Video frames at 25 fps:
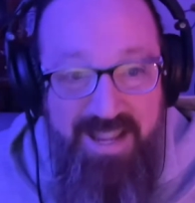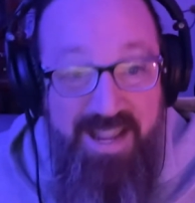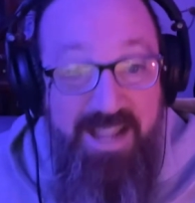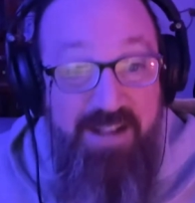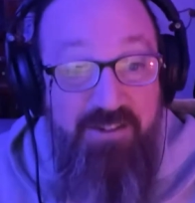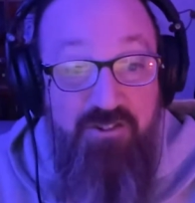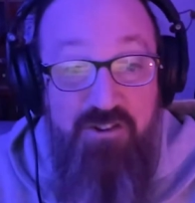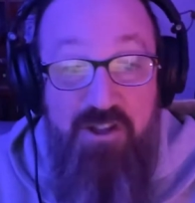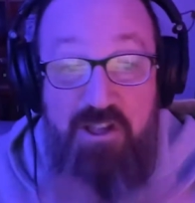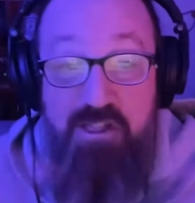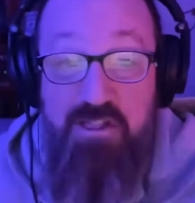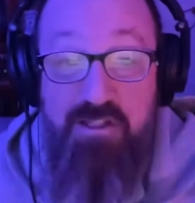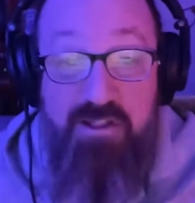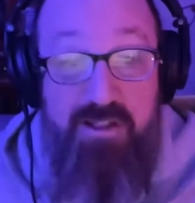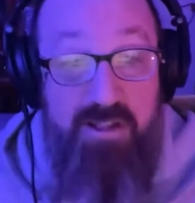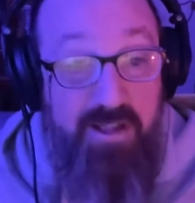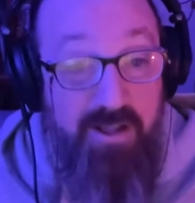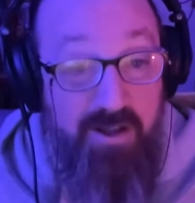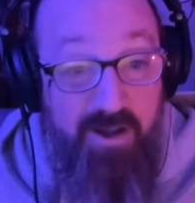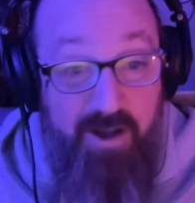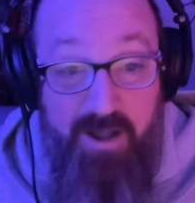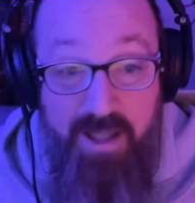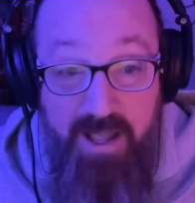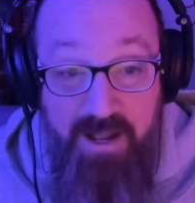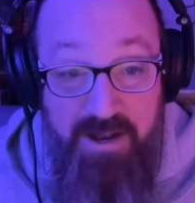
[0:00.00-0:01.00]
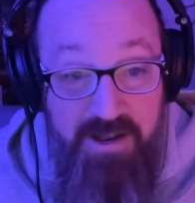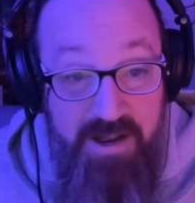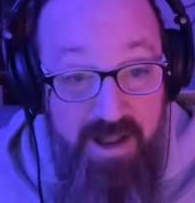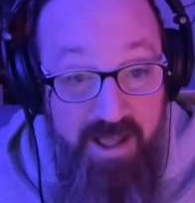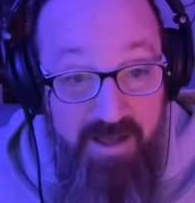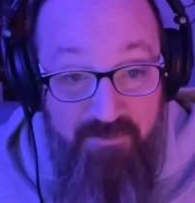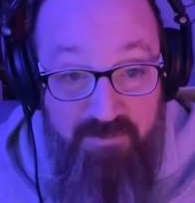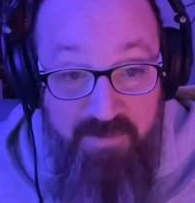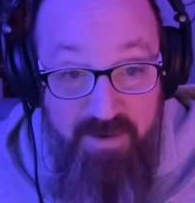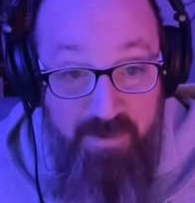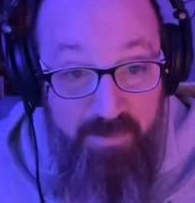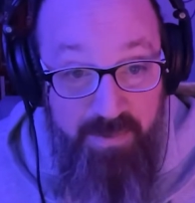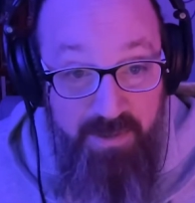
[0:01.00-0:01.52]
It just
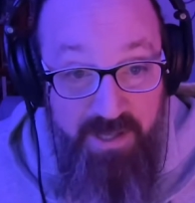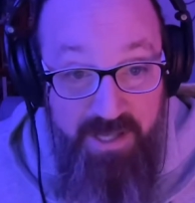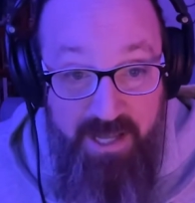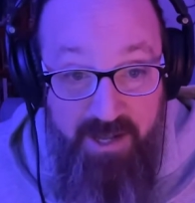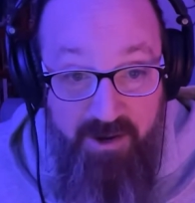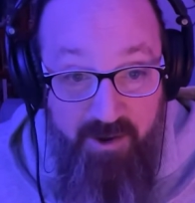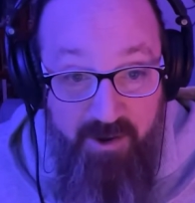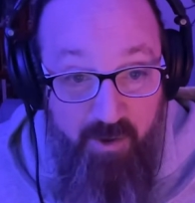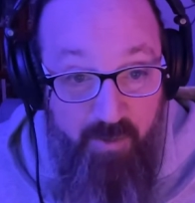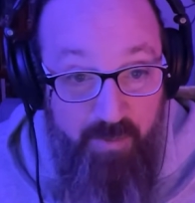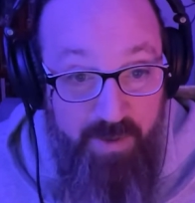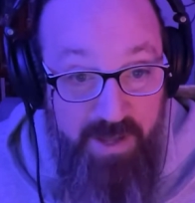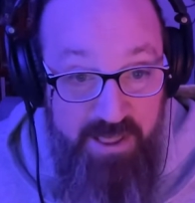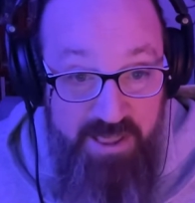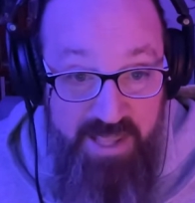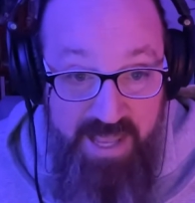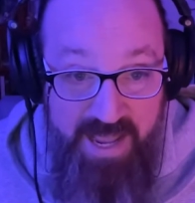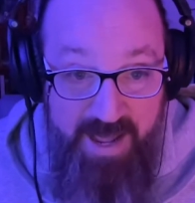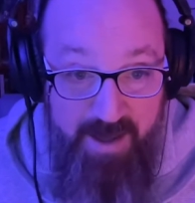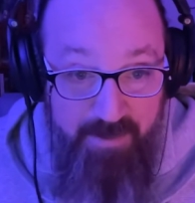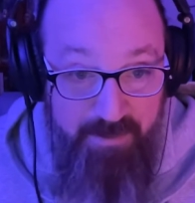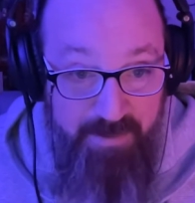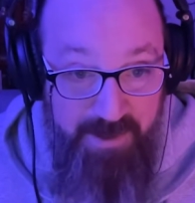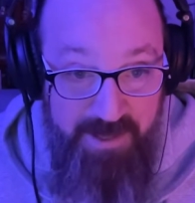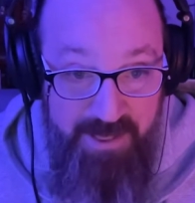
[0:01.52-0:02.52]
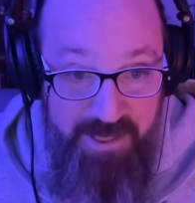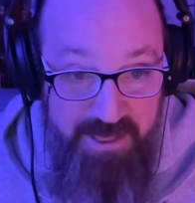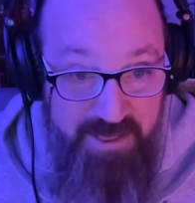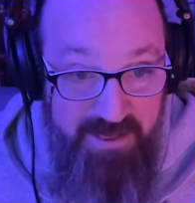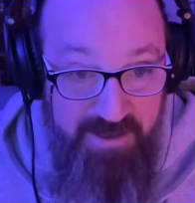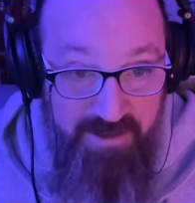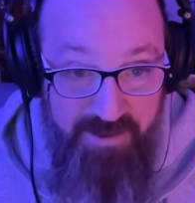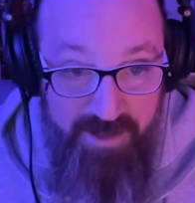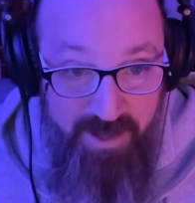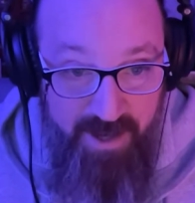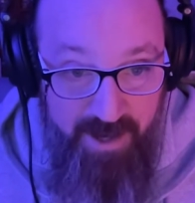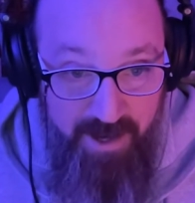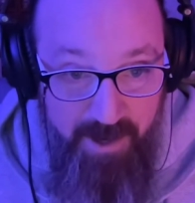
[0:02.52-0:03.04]
inevitably, it always happens.
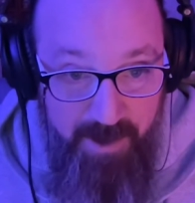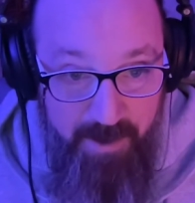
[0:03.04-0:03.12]
Mm-hmm.